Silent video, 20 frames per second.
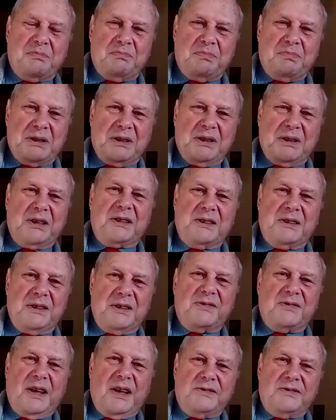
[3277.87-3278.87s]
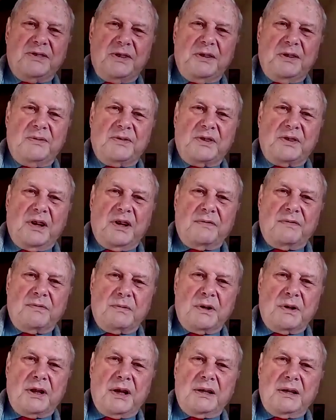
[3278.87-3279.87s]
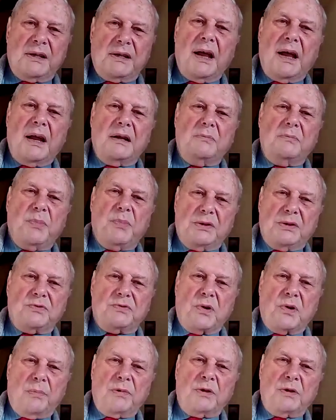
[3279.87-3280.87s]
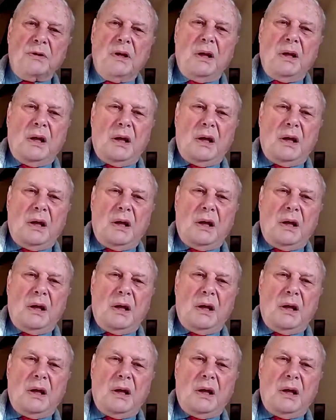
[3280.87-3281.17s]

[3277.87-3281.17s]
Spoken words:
politically sensitive stuff where they'd get in big trouble.